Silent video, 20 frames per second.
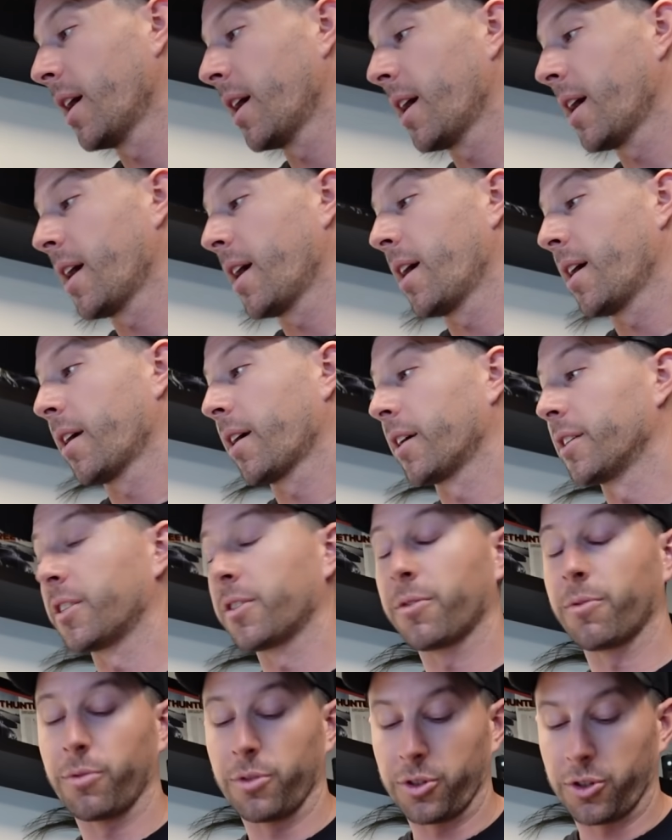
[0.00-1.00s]
because
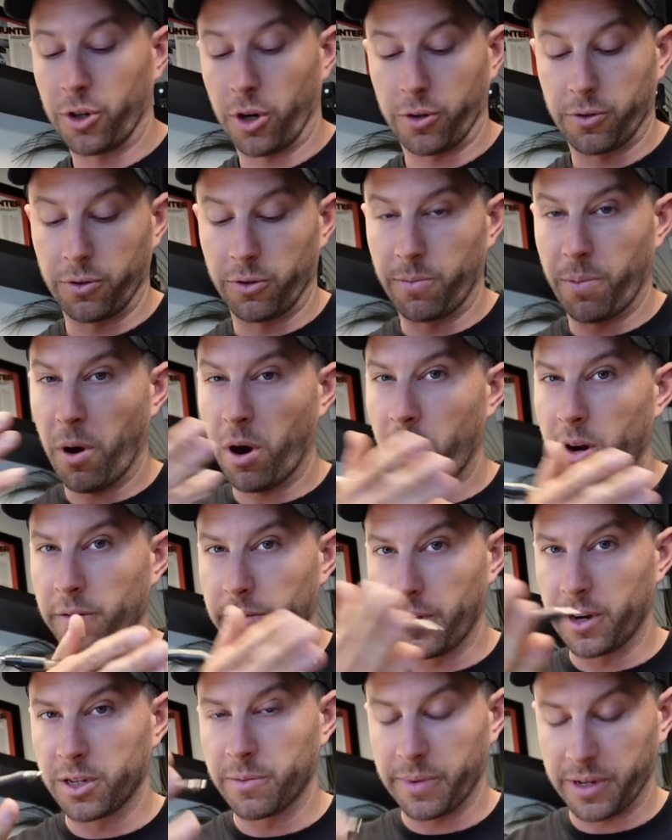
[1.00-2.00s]
it's a structural part
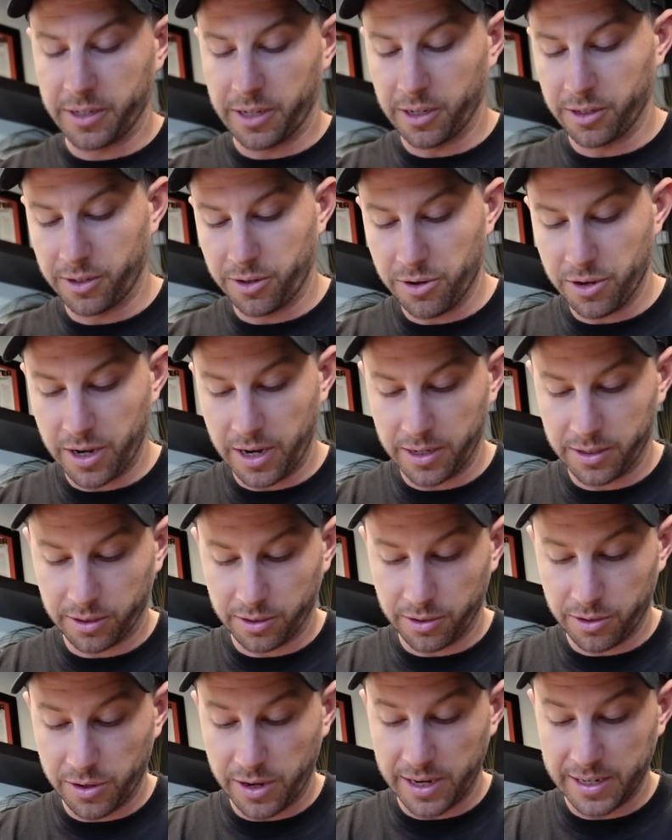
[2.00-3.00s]
that doesn't make sense to you guys
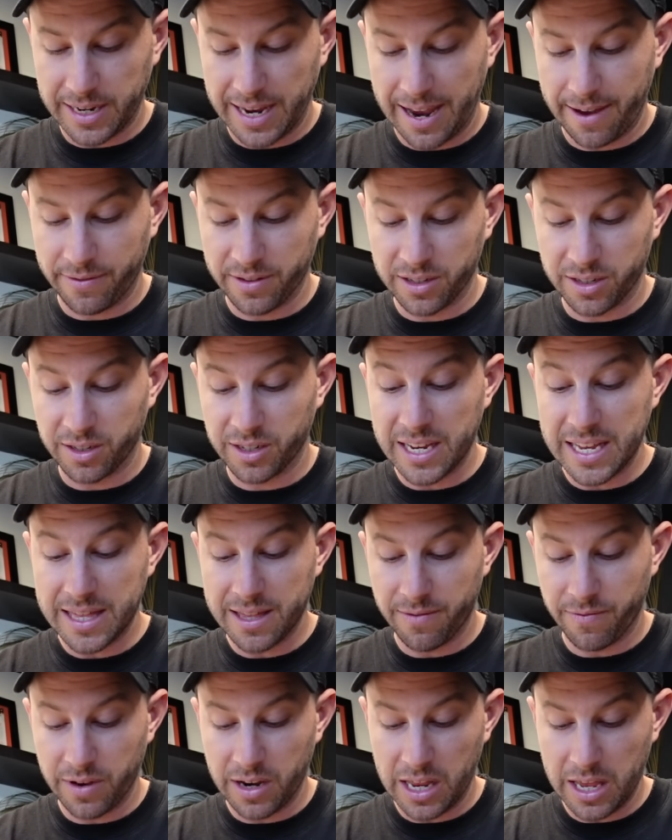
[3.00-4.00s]
because you guys haven't seen
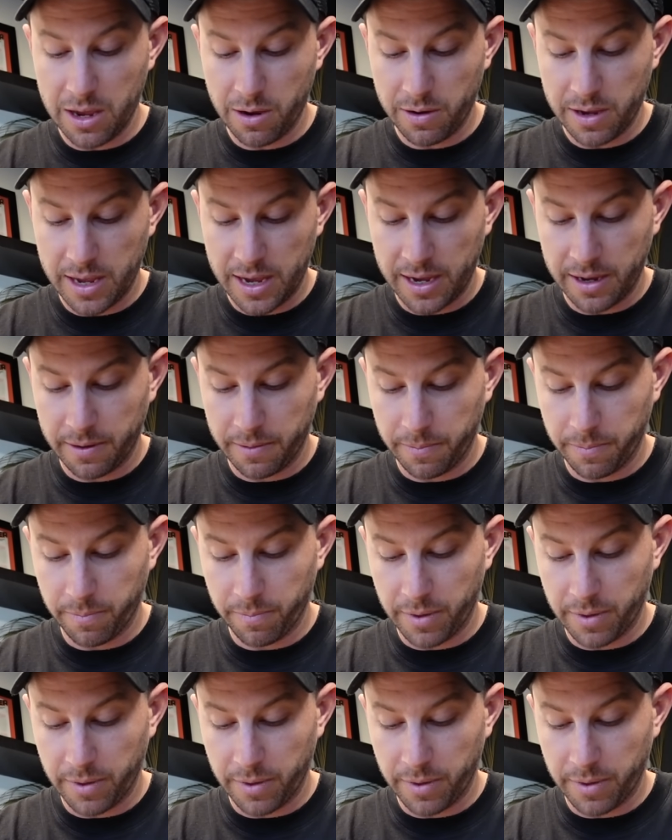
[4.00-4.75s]
the video yet,